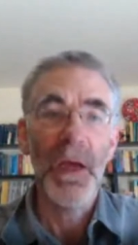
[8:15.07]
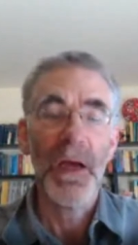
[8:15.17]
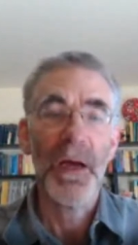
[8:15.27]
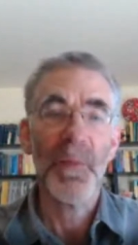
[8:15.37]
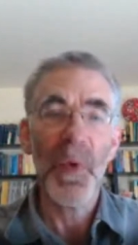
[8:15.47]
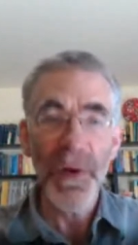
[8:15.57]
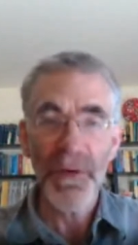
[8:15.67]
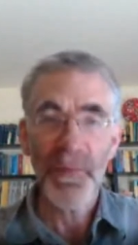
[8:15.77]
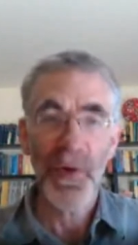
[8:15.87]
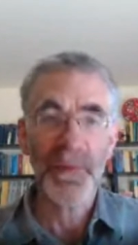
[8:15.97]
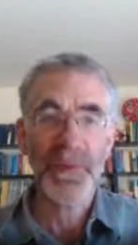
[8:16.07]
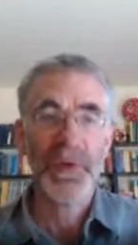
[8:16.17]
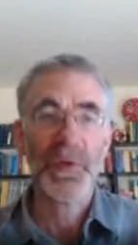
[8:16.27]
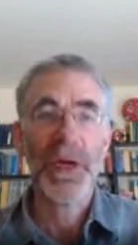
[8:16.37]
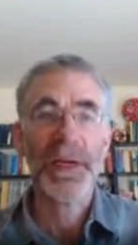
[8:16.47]
Um, one of the problems
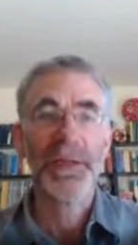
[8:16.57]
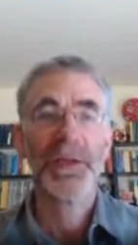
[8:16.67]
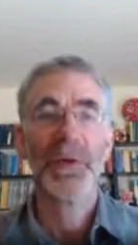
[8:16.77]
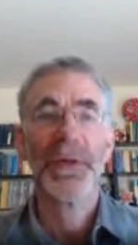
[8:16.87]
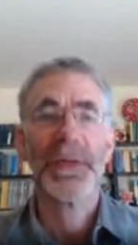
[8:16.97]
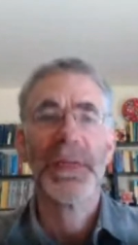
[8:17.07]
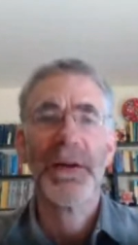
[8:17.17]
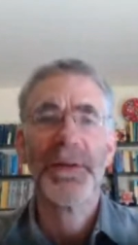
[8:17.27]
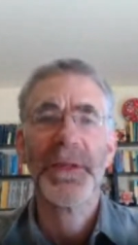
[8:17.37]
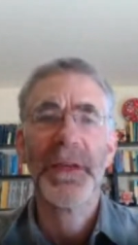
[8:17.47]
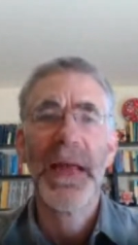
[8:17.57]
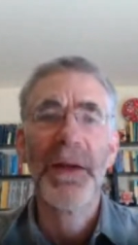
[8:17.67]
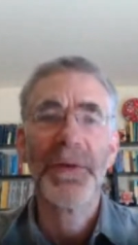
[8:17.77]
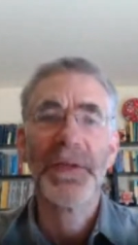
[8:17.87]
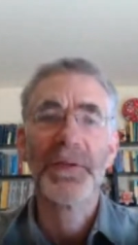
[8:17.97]
with trying to sort this out is that
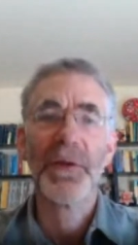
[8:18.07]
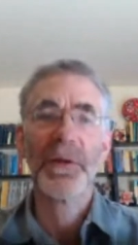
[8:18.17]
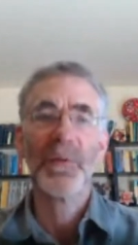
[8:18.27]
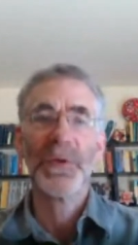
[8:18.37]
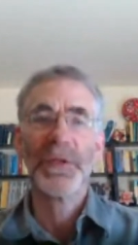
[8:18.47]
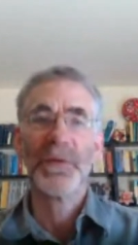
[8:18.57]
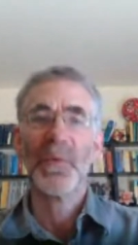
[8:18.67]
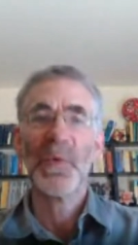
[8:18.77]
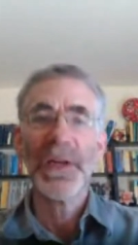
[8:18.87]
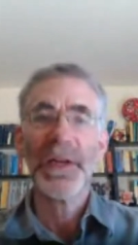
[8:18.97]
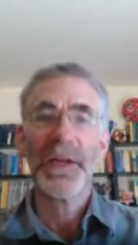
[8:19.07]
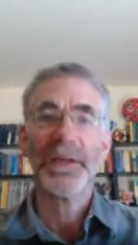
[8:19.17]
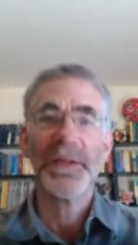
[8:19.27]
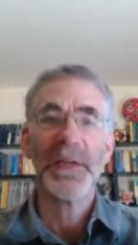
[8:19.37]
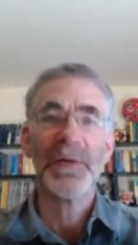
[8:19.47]
Aristotle was really
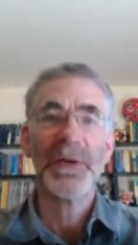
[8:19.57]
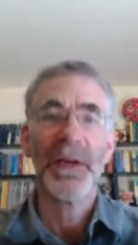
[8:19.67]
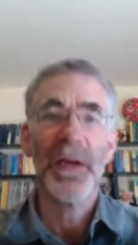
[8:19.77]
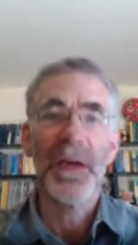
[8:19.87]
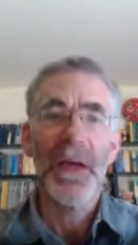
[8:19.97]
considering